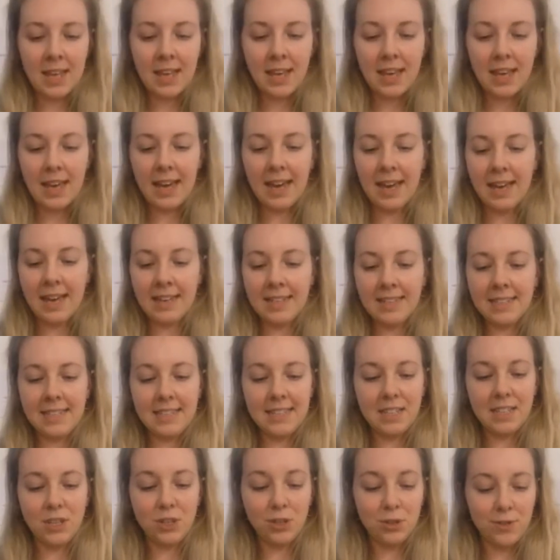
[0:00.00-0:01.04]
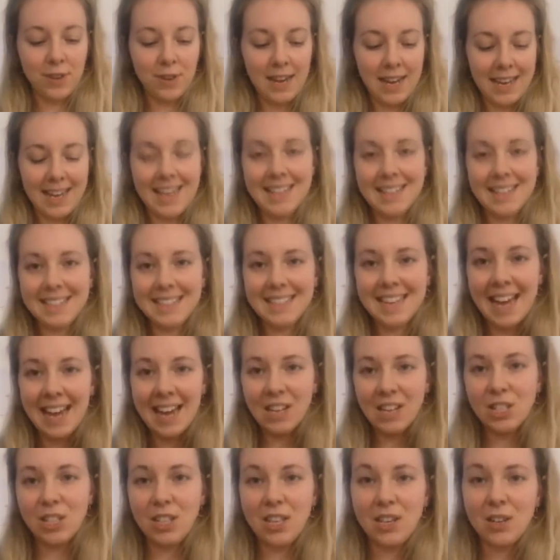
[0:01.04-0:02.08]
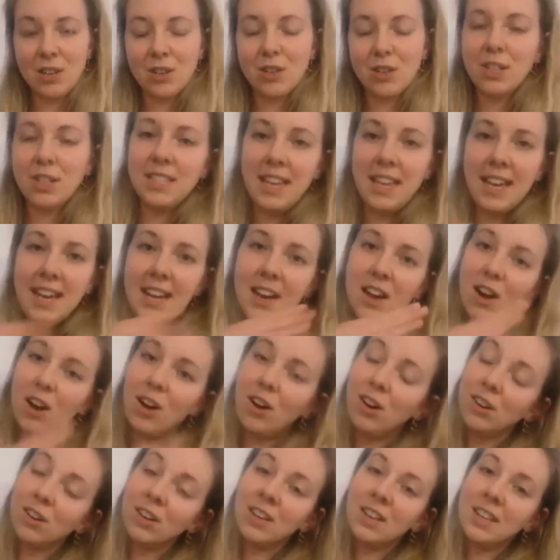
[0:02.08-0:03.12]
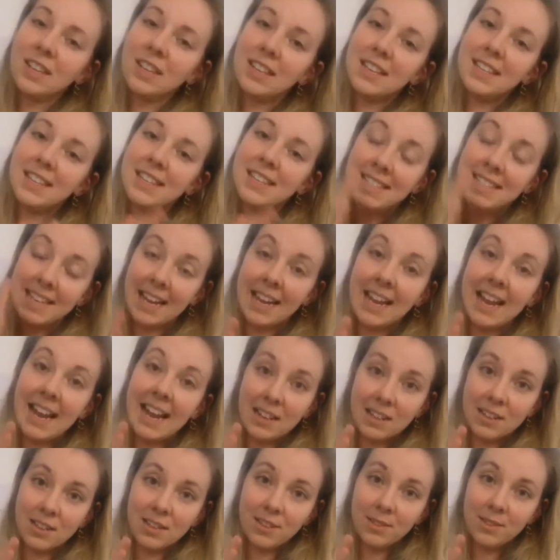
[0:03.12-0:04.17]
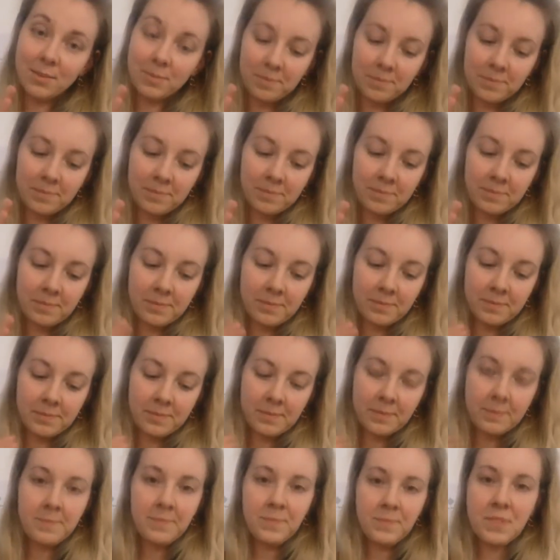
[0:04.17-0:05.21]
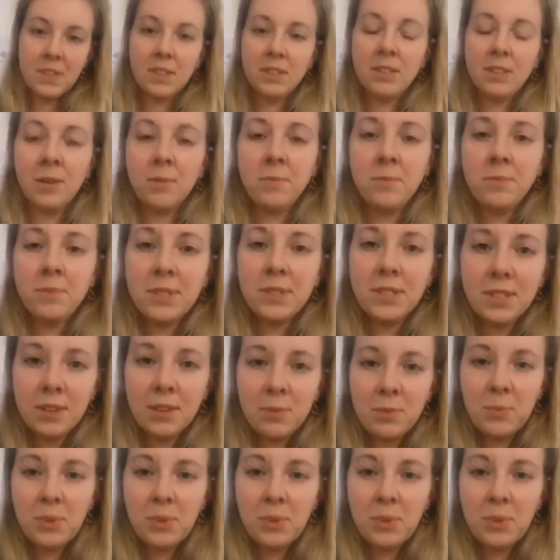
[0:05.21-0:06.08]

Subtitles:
And the trick is to actually cut it on the diagonal. So I'm just going to bring